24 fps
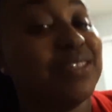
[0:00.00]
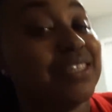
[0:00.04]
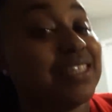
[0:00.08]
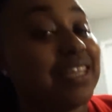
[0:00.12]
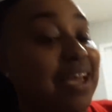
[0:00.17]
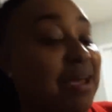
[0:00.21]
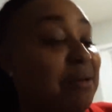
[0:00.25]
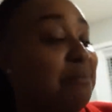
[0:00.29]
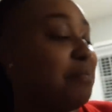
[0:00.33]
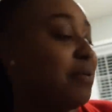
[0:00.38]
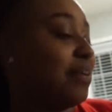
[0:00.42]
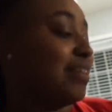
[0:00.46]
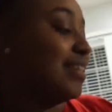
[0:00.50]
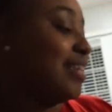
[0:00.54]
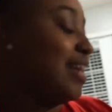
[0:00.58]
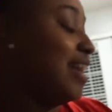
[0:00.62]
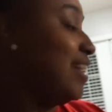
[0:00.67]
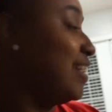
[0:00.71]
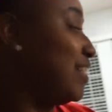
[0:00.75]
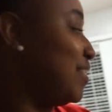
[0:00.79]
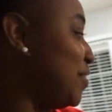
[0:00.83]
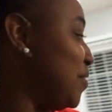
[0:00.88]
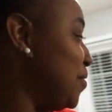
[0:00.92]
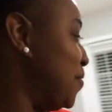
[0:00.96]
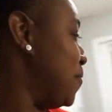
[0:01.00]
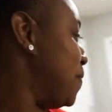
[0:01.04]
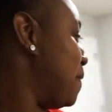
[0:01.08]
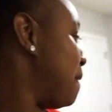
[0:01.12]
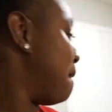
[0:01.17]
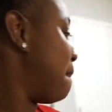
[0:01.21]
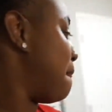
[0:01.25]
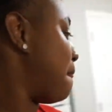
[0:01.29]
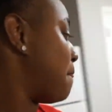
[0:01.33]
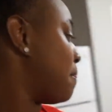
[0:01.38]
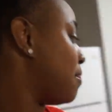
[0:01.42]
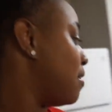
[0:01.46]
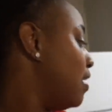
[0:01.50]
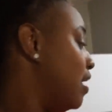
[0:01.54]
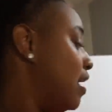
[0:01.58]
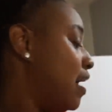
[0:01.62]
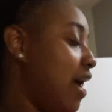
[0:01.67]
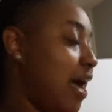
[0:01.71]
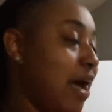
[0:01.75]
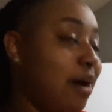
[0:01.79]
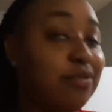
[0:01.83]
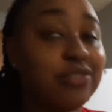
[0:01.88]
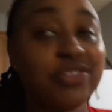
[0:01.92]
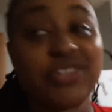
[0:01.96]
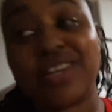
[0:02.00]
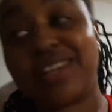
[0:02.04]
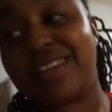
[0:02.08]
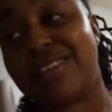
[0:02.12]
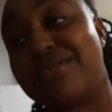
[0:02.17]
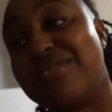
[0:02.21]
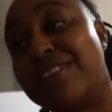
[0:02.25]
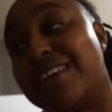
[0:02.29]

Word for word: was epic. Thank you. I was trying to